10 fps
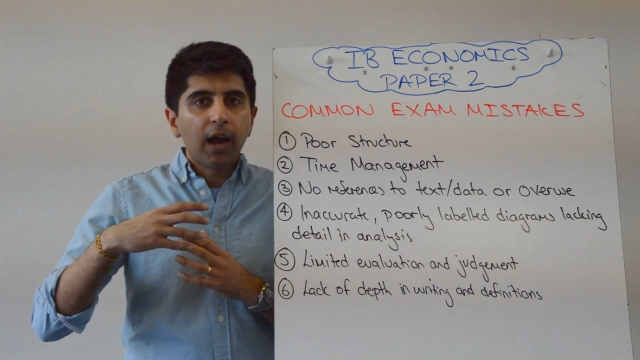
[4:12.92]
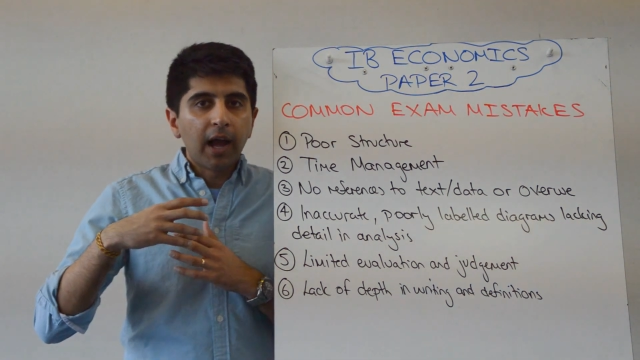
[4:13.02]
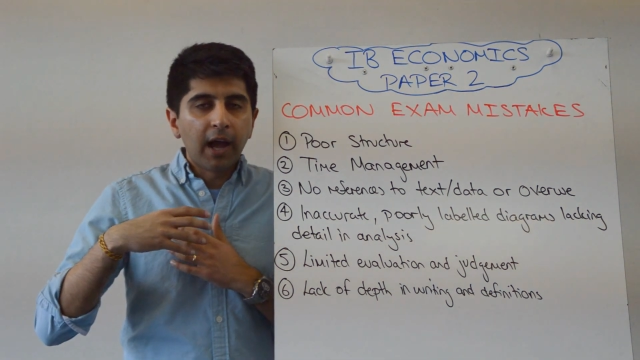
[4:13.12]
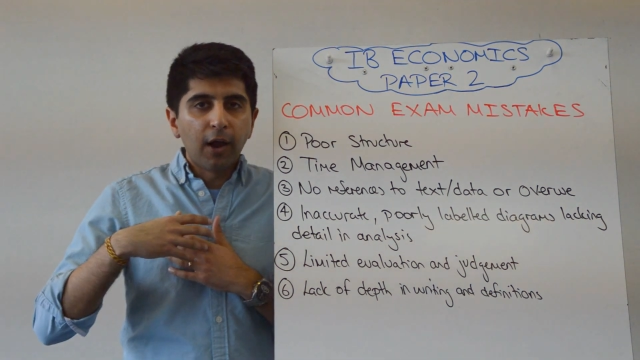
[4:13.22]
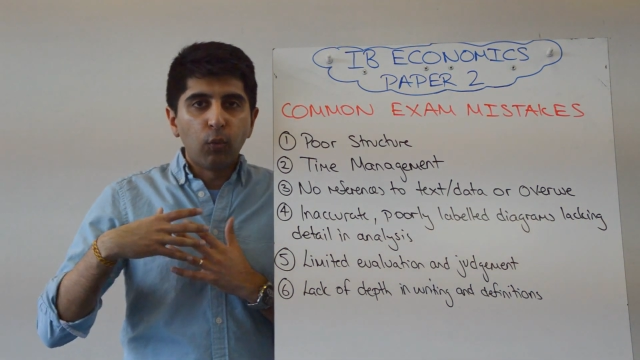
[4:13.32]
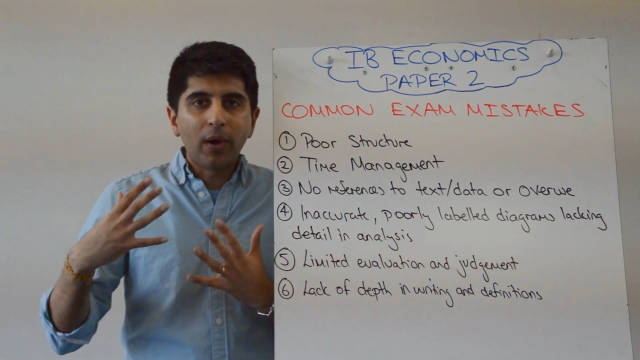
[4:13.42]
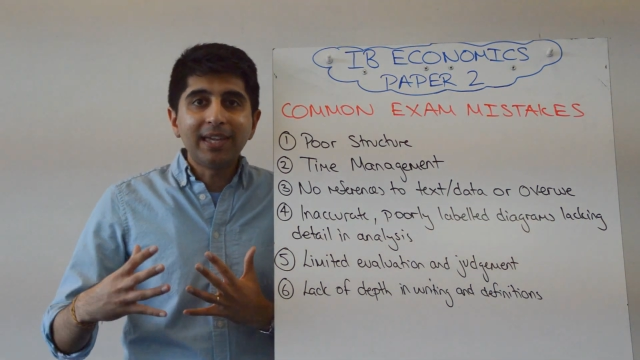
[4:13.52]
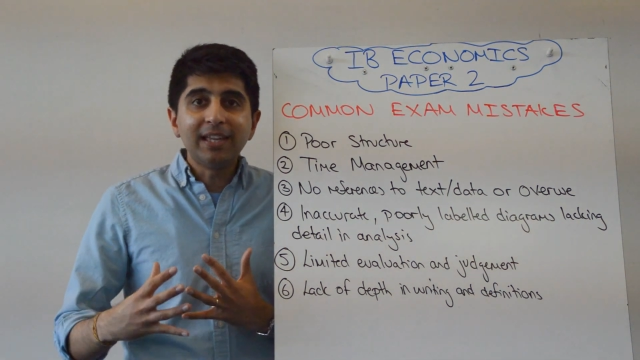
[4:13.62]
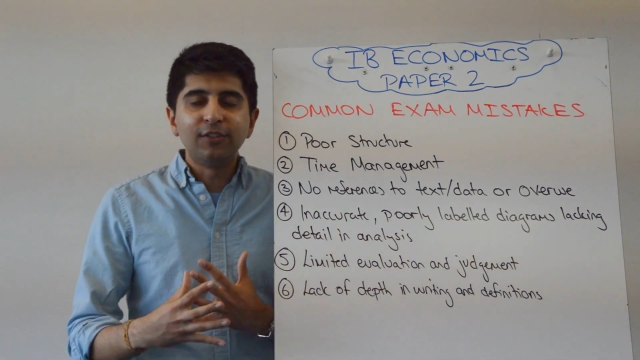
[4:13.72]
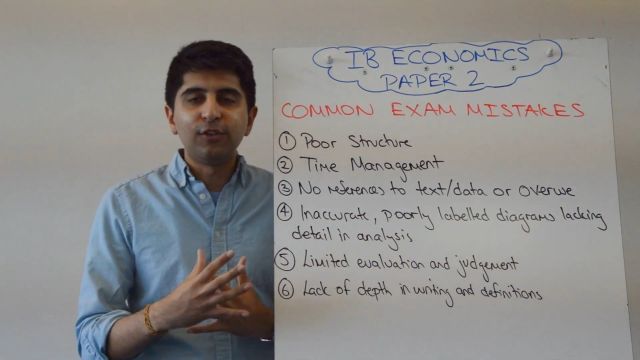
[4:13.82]
uh,
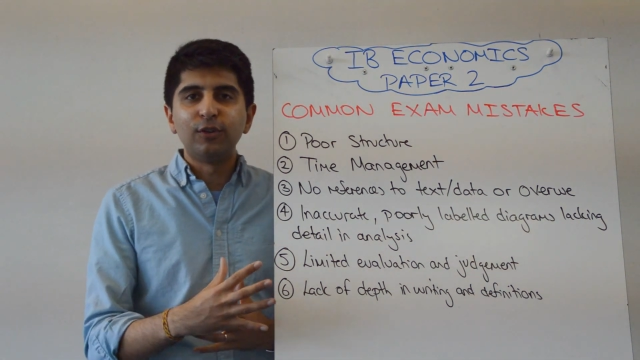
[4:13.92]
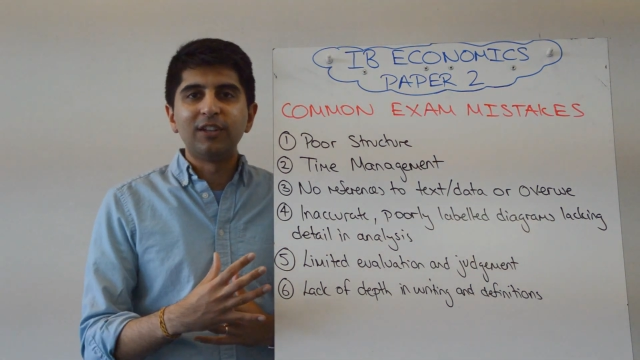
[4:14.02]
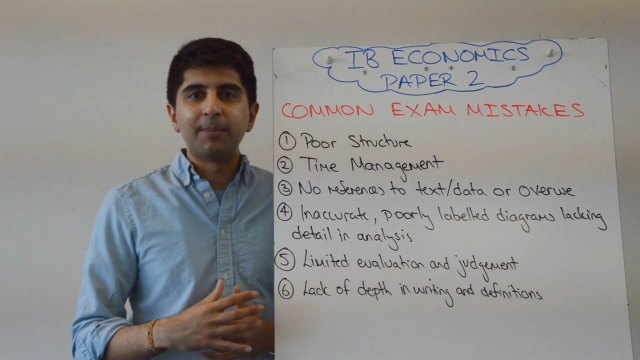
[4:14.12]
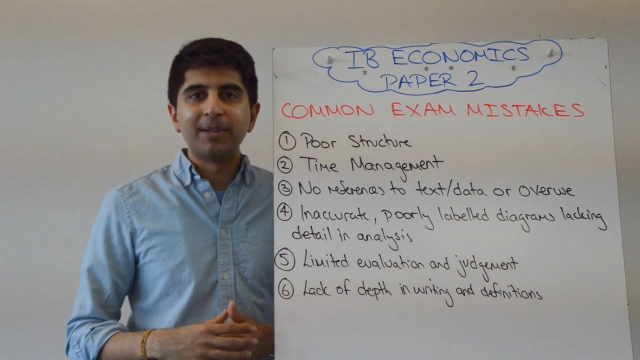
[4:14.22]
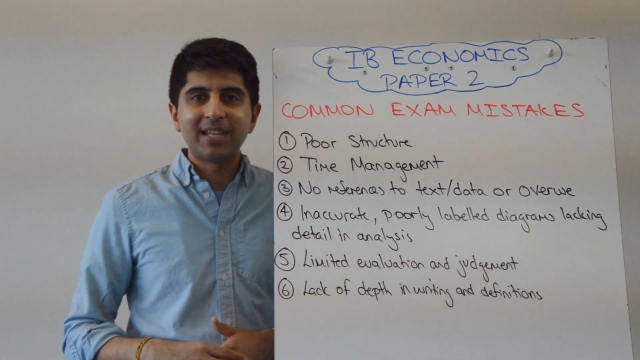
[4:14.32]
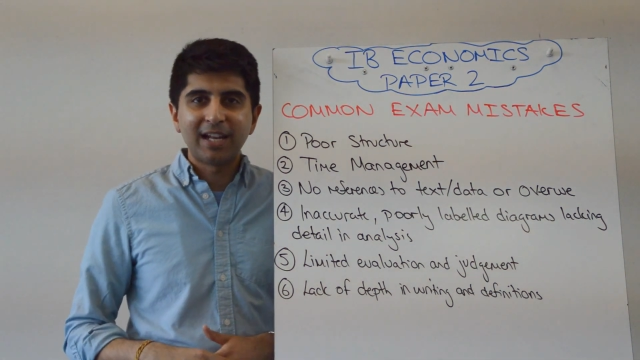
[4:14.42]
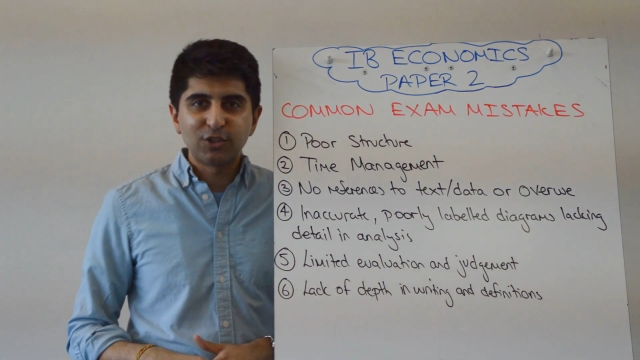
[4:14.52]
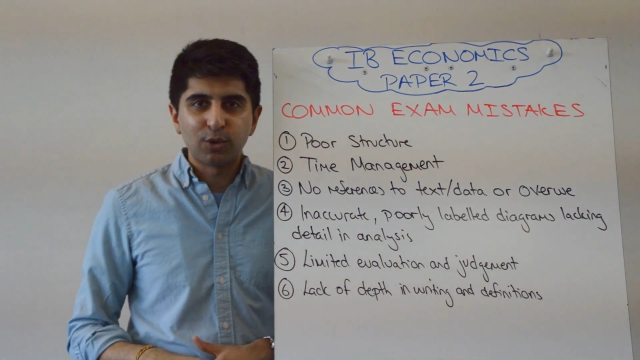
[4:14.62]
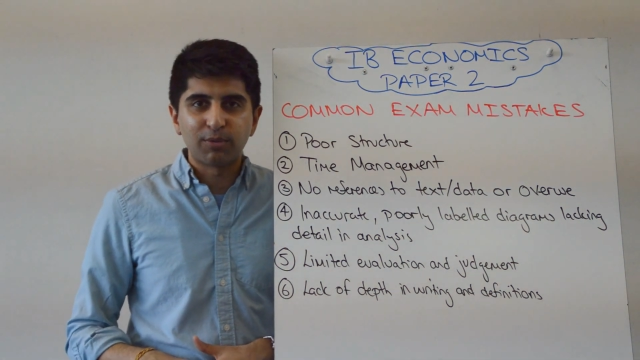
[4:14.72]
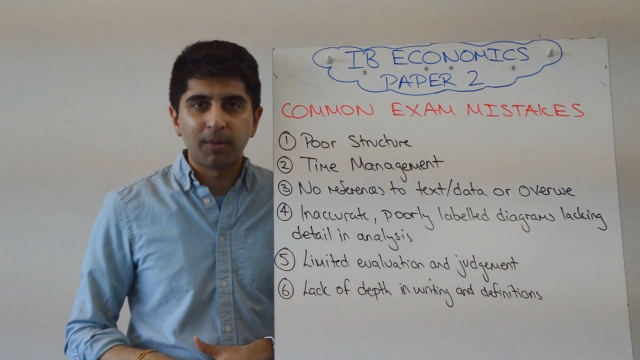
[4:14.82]
awakens you to the
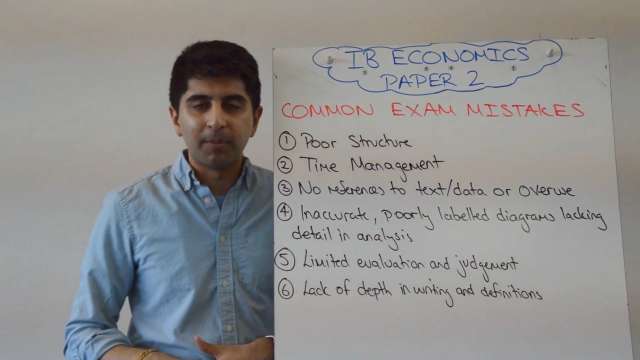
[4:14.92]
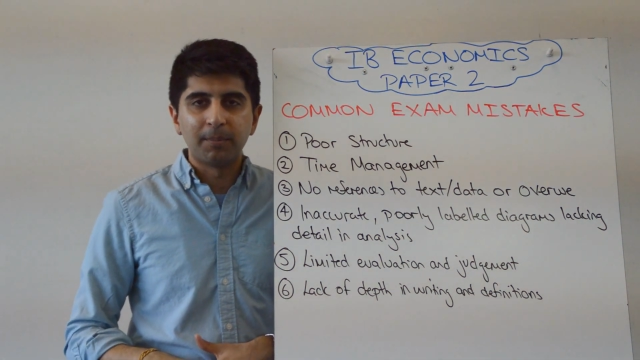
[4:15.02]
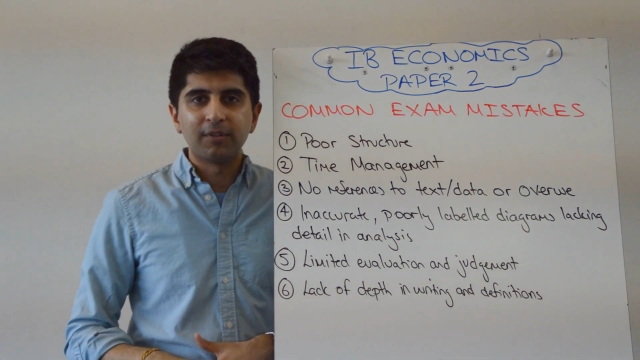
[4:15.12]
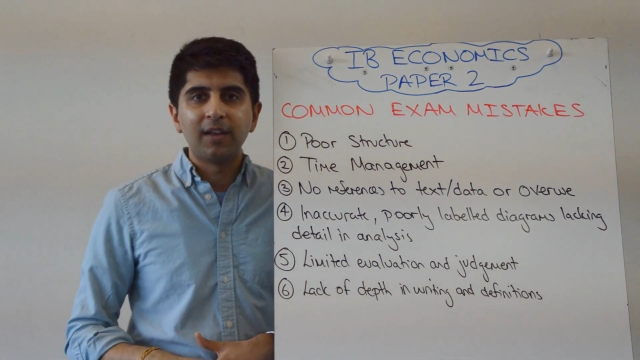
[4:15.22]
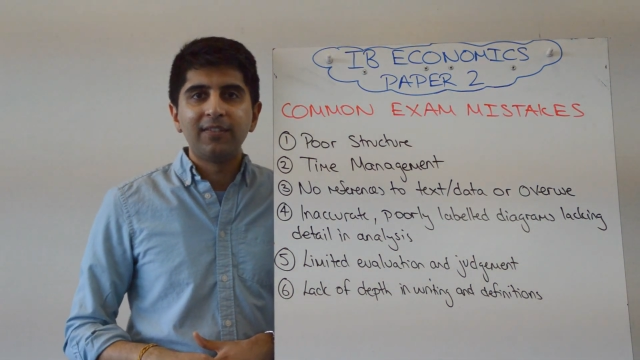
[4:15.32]
potential problems